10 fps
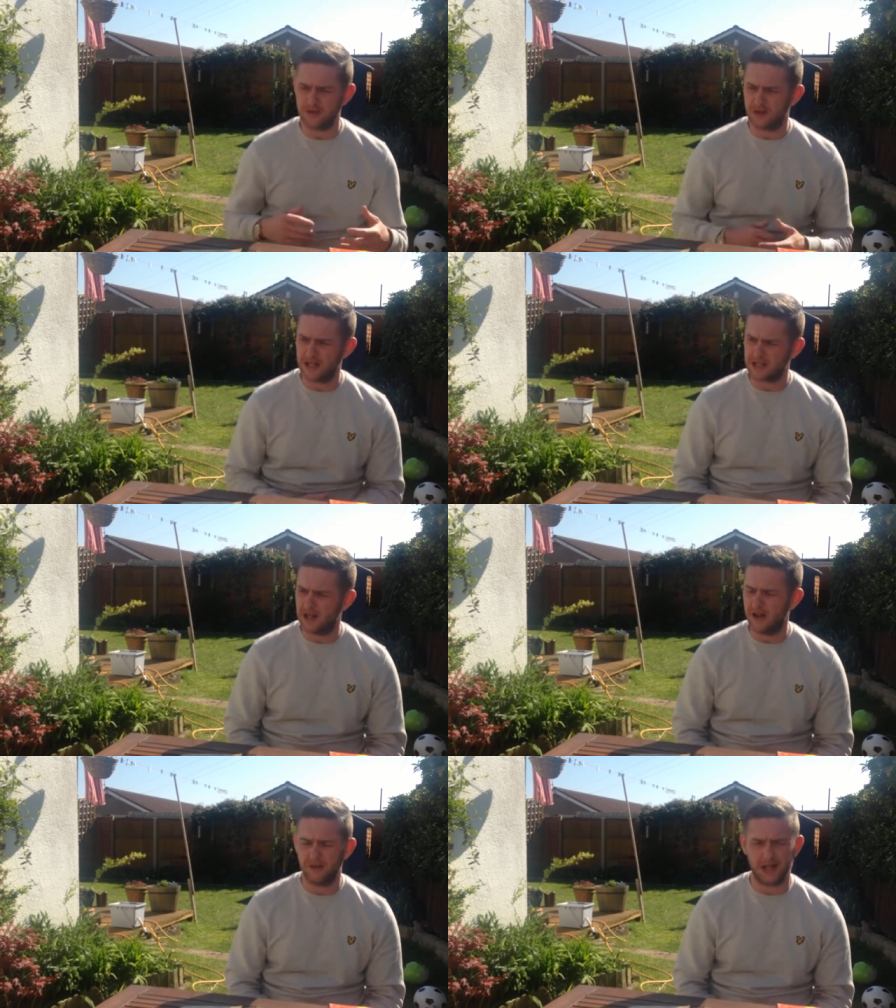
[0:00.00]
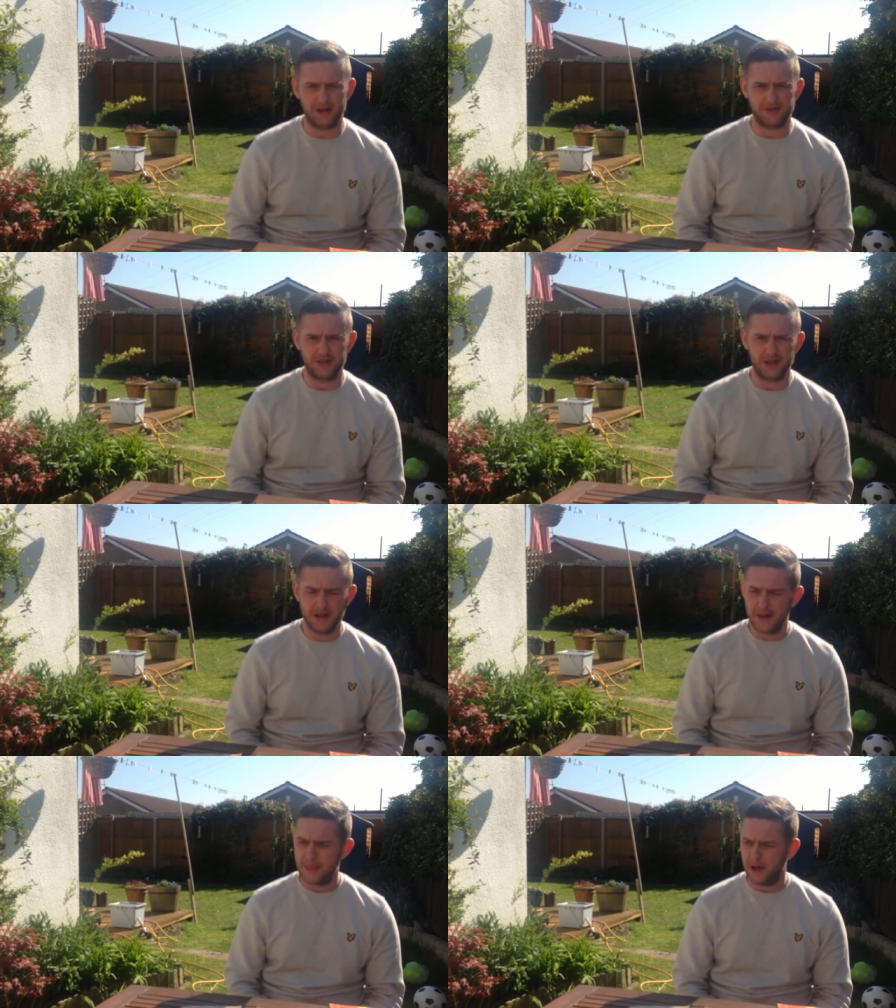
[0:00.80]
just think that's a lovely outfit,
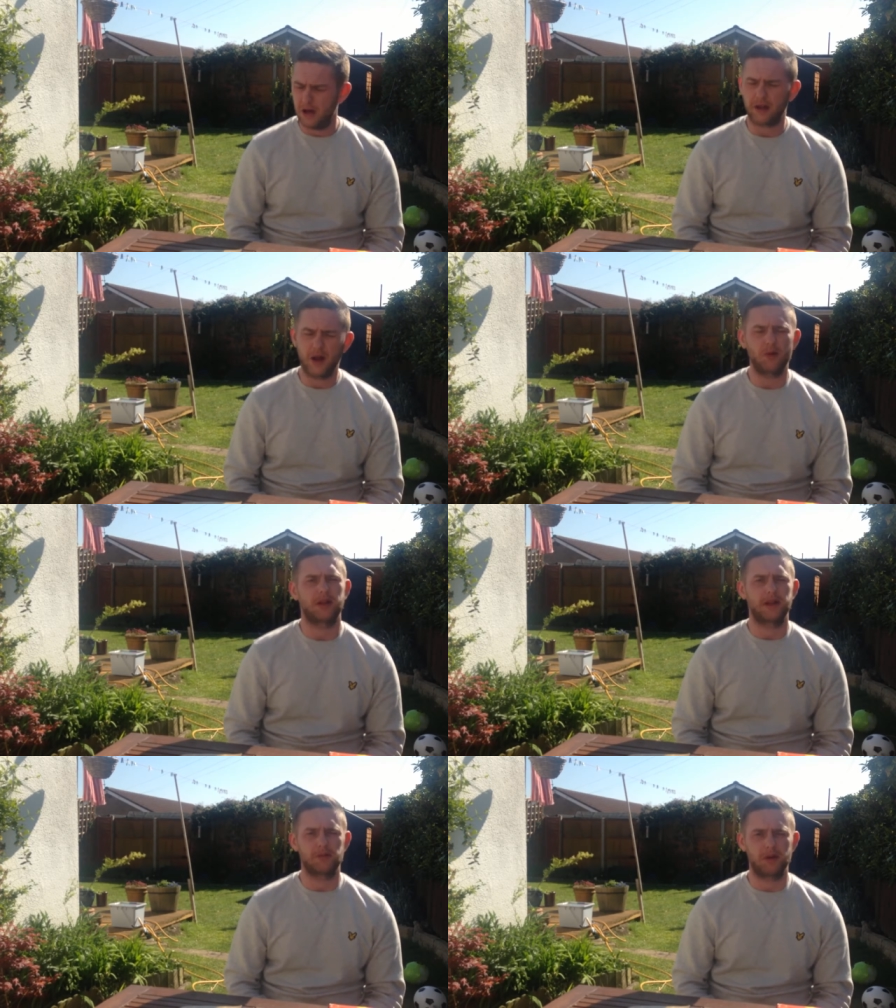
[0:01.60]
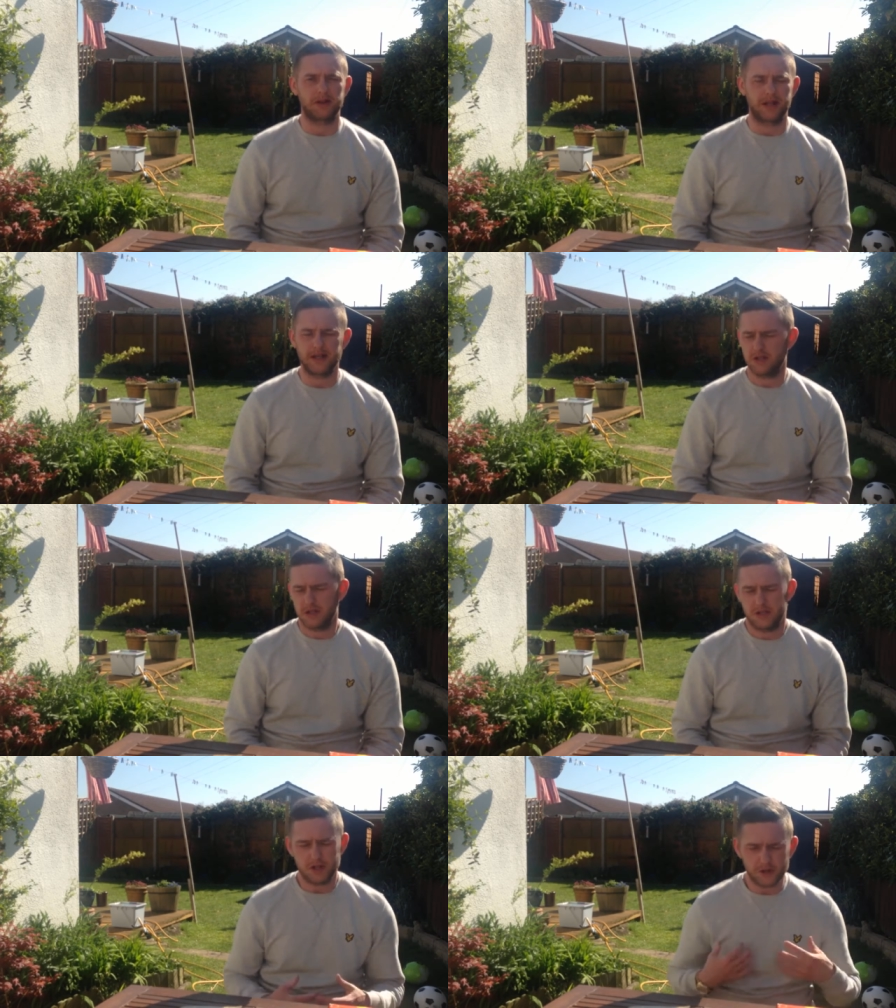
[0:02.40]
I'll get one of them one day. Just